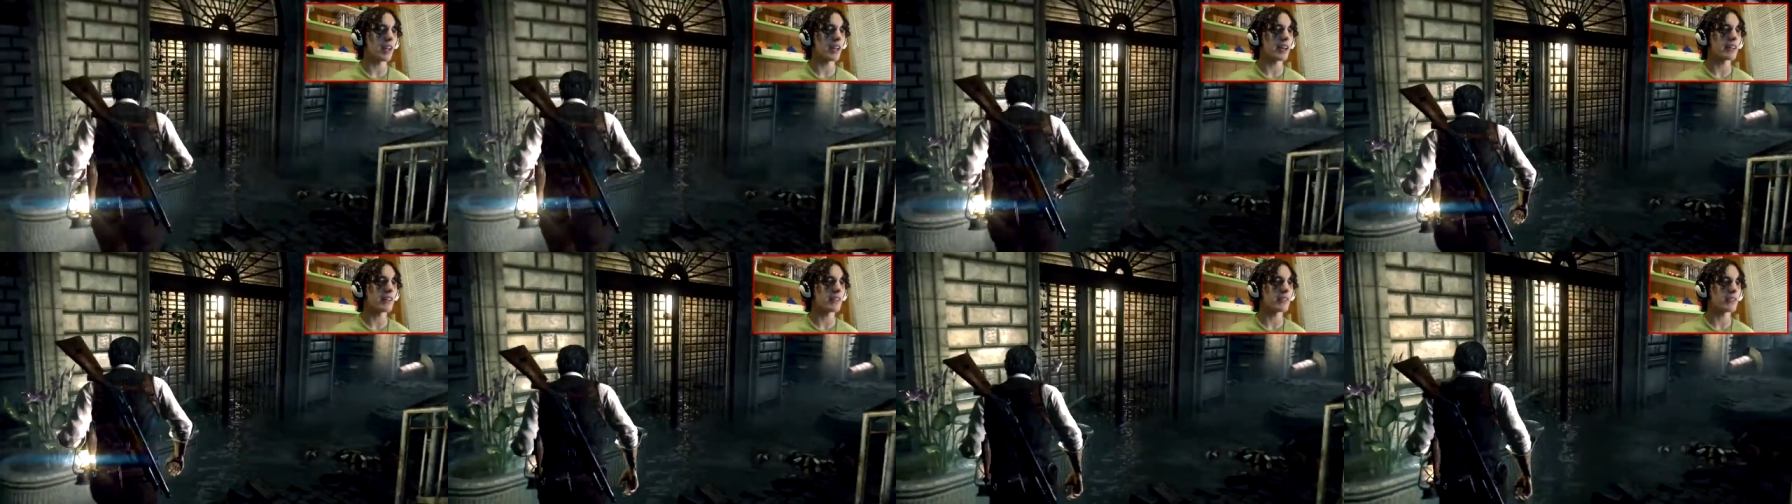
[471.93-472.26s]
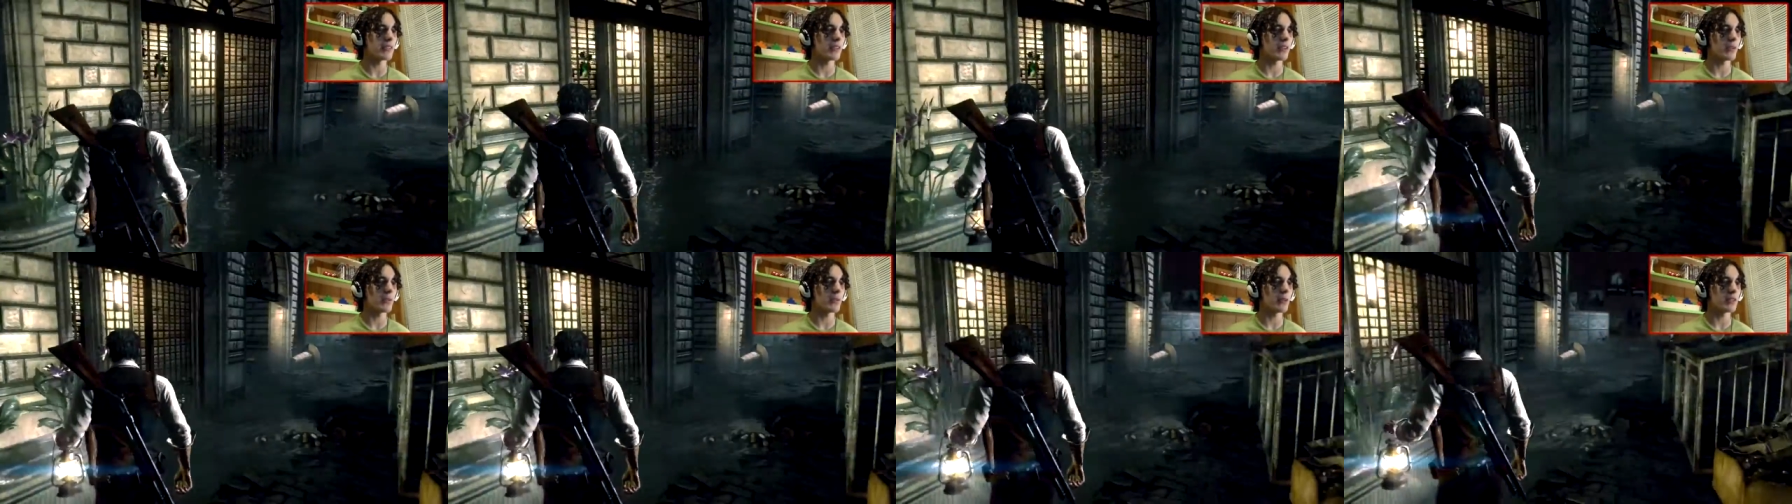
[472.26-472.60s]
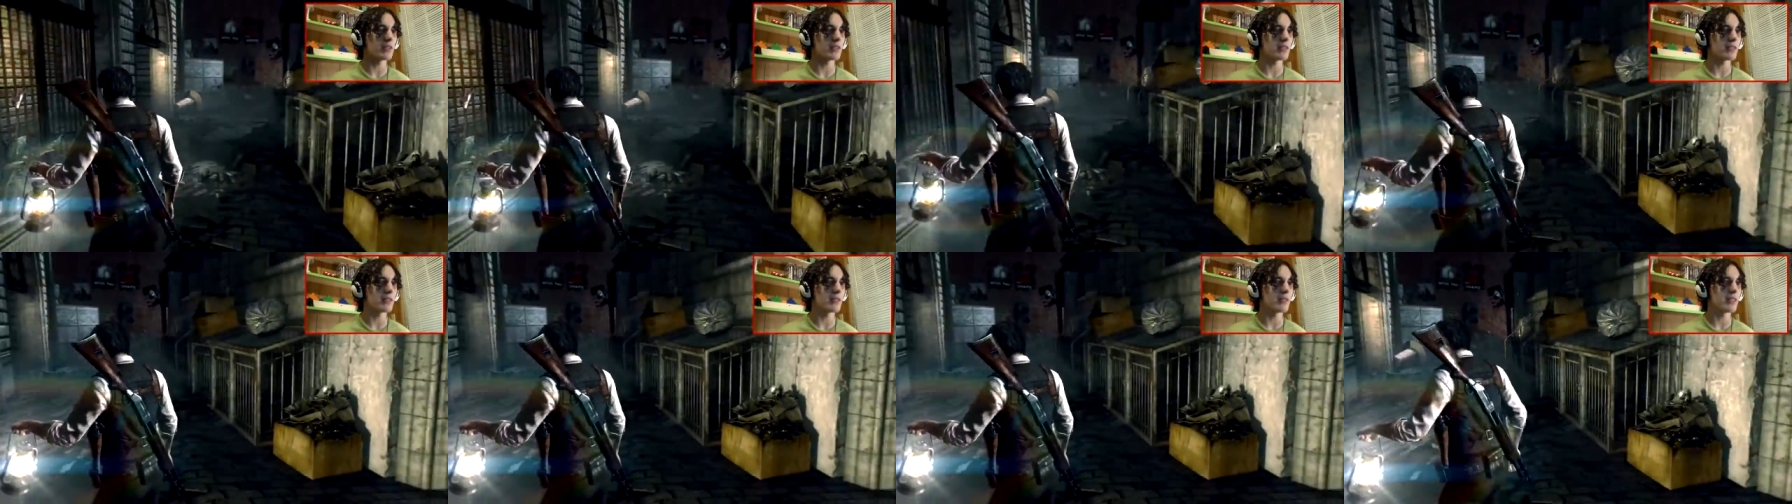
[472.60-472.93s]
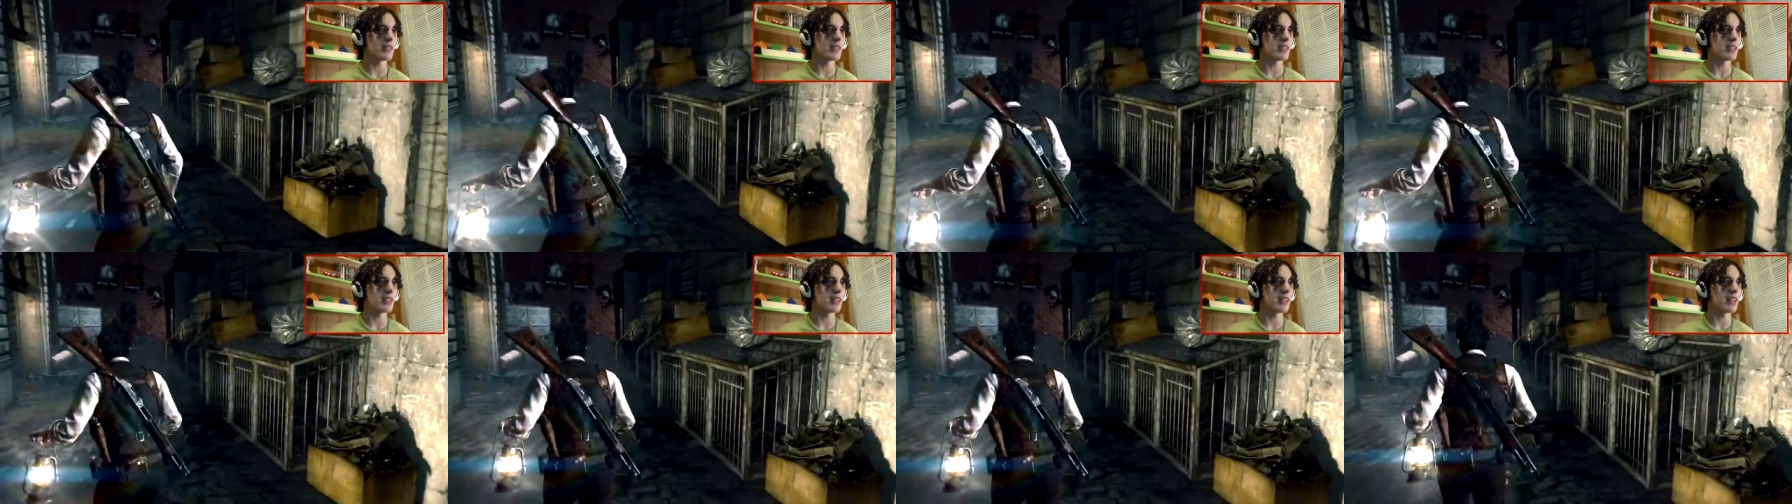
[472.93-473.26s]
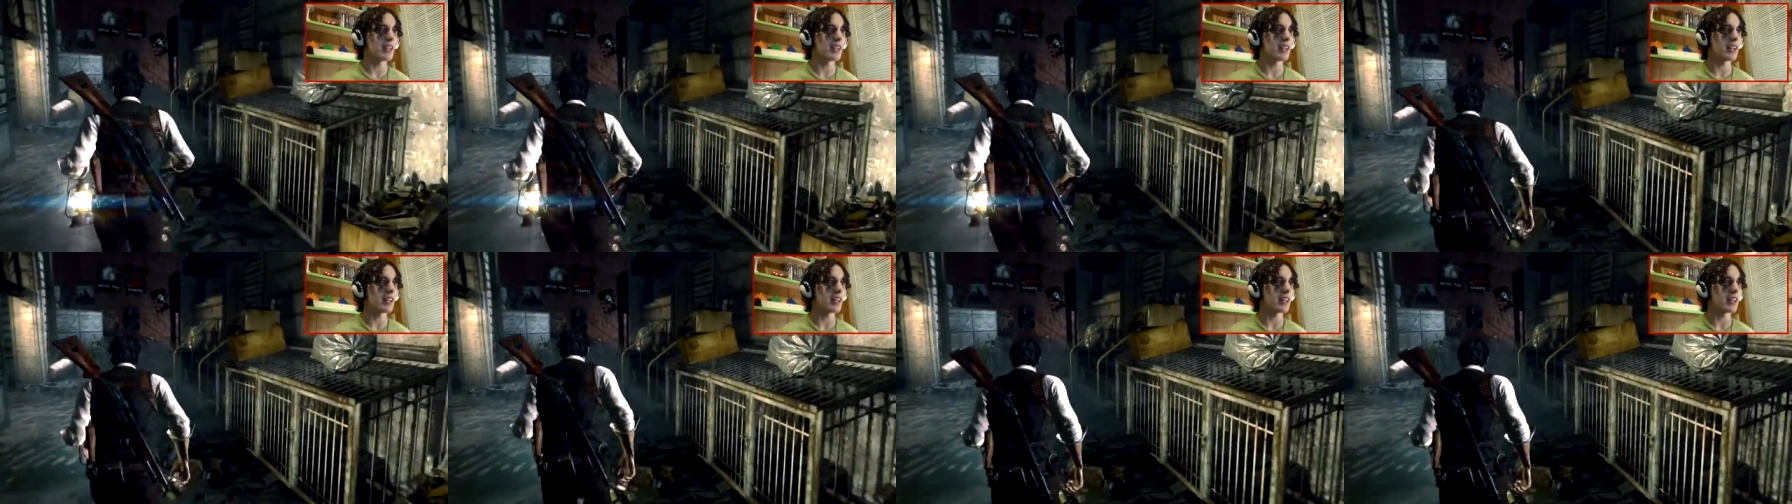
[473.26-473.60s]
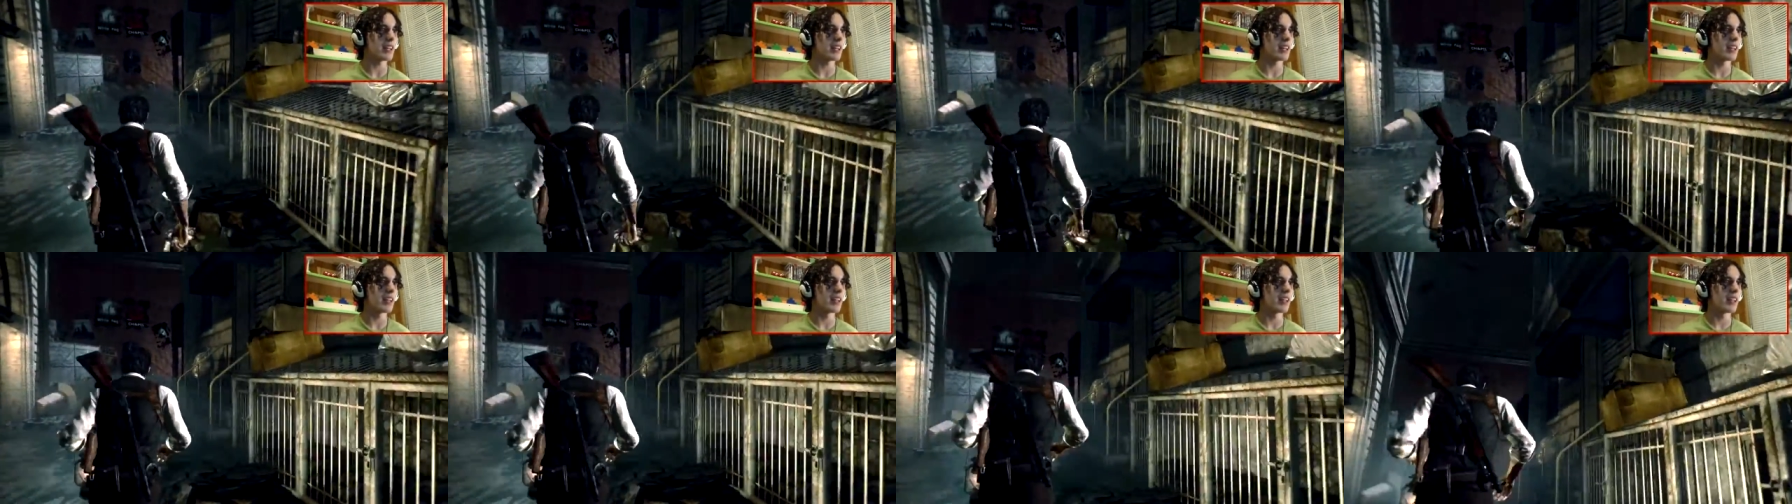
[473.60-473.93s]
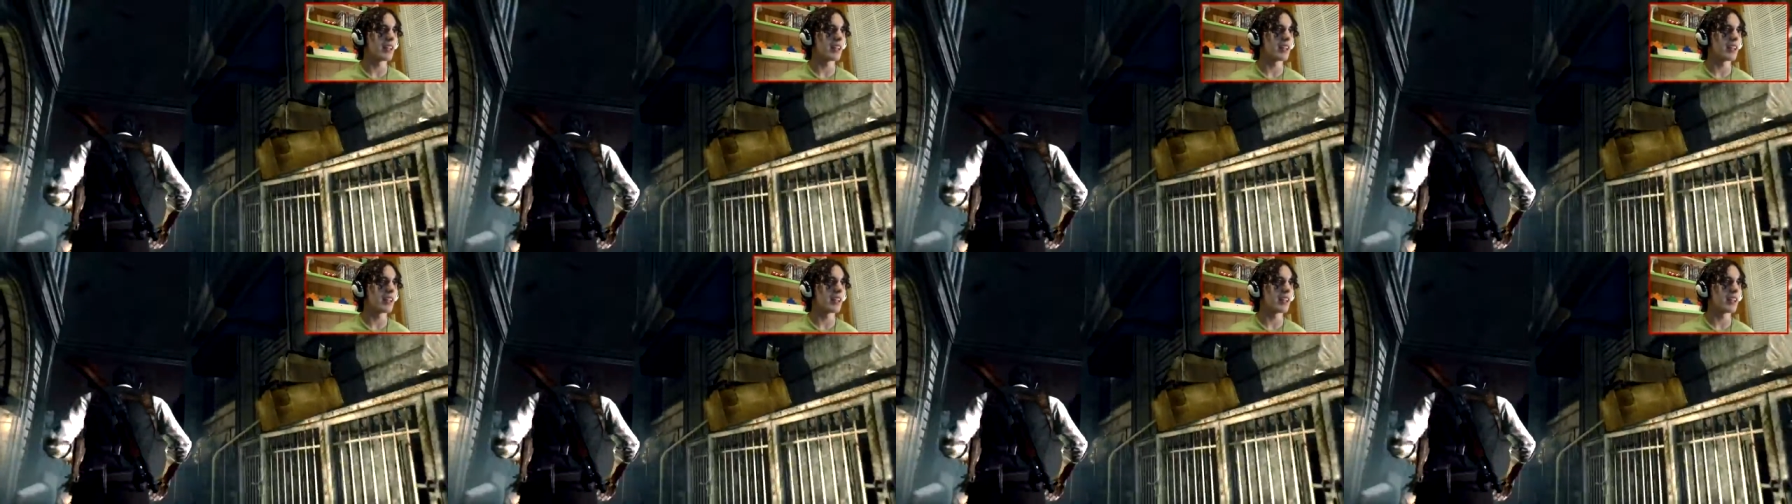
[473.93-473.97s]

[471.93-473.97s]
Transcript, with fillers: I don't know what to really, like,